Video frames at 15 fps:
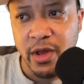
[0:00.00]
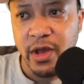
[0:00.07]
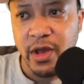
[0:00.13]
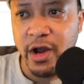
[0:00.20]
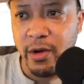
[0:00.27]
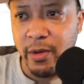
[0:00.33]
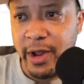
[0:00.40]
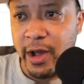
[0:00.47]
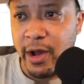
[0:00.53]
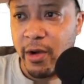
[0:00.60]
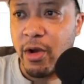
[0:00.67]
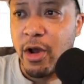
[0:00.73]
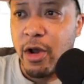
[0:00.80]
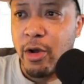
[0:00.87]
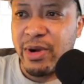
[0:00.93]
Here we go.
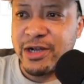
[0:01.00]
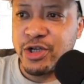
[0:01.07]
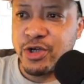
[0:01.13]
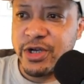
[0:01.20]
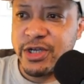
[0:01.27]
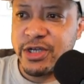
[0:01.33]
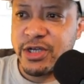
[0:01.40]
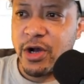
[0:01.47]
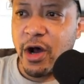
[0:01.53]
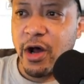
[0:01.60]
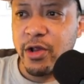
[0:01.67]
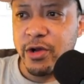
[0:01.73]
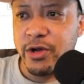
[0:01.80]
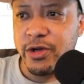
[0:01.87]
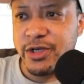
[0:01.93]
Patrice
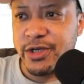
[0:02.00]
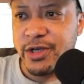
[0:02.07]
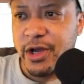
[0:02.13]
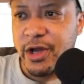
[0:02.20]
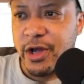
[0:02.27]
Cullors,